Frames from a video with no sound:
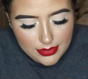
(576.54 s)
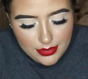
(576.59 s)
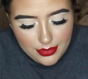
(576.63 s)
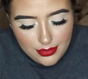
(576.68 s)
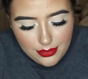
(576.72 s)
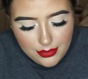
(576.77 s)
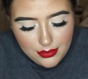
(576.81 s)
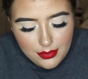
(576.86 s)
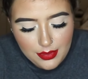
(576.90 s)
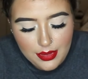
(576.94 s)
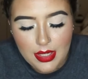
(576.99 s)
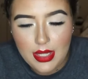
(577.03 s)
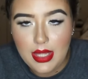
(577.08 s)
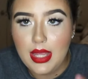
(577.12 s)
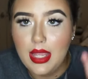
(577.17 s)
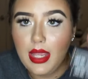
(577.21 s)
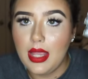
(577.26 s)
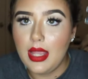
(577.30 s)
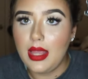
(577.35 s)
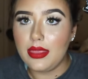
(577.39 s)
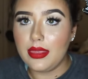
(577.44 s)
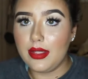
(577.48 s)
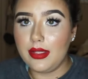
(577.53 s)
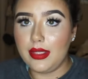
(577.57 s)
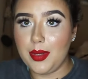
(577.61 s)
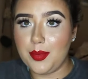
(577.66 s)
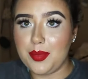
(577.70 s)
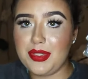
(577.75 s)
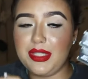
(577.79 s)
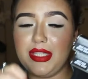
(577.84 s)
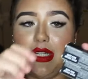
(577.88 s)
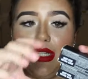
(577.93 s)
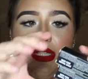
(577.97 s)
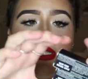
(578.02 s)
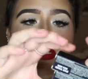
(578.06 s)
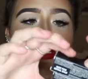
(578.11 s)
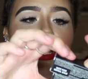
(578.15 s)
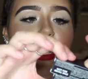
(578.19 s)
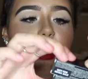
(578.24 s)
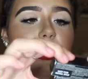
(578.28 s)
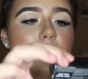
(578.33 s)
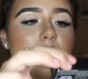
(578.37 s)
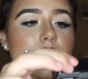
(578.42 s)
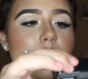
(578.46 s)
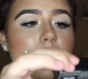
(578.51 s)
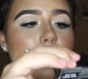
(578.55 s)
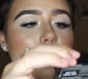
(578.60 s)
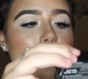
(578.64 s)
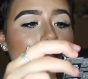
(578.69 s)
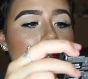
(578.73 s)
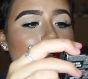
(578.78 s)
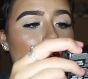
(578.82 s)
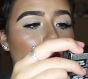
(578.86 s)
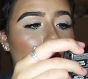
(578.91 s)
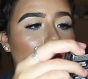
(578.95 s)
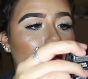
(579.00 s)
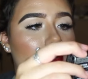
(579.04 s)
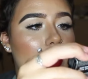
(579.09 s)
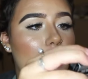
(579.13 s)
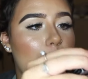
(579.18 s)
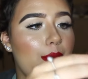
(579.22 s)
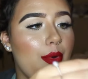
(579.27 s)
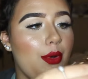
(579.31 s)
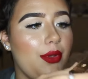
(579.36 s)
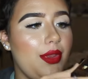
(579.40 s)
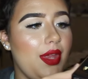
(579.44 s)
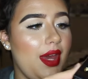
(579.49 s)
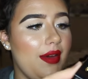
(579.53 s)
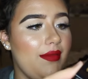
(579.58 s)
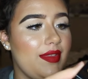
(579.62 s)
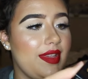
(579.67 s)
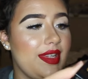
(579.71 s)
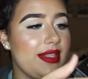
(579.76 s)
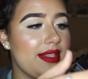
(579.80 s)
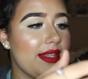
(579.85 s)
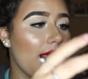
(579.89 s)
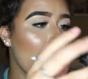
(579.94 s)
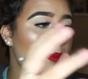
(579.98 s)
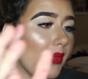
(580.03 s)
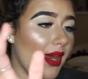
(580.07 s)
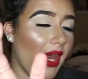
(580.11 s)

do the lipsticks next. So they both have the same